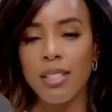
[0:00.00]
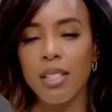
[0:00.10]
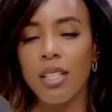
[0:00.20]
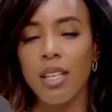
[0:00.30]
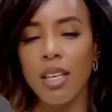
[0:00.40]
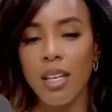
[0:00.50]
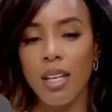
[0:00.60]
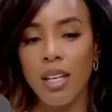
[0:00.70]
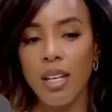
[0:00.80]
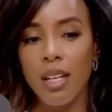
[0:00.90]
define her
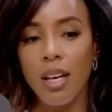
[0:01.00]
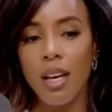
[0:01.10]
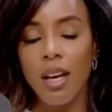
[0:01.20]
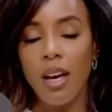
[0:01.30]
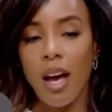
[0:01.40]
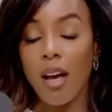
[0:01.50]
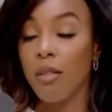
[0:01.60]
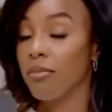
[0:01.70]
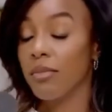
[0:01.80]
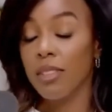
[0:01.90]
path.
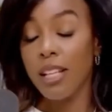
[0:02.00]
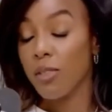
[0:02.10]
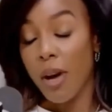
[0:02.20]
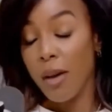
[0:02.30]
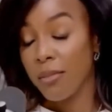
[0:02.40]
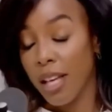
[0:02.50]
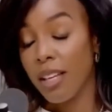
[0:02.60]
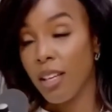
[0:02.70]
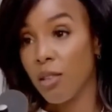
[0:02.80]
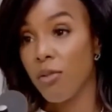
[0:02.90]
The struggle for
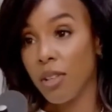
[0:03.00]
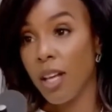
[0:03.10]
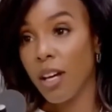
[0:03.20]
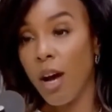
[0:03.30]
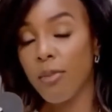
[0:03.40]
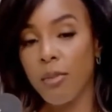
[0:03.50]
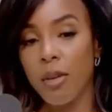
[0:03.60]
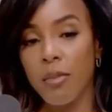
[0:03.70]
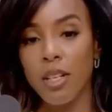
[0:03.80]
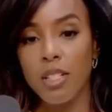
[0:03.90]
individuality.
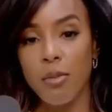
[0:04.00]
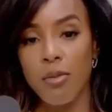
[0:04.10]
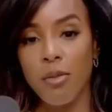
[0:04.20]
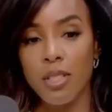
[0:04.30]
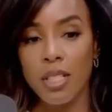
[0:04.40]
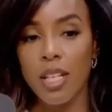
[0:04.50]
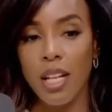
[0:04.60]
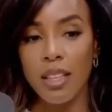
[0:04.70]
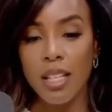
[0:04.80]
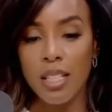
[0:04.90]

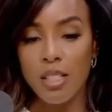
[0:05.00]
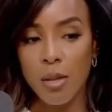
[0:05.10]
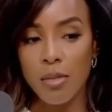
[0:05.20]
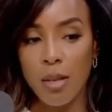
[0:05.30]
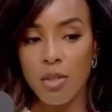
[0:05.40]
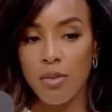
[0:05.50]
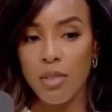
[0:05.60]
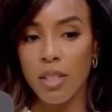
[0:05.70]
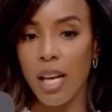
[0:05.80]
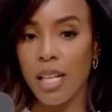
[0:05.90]
Despite her undeniable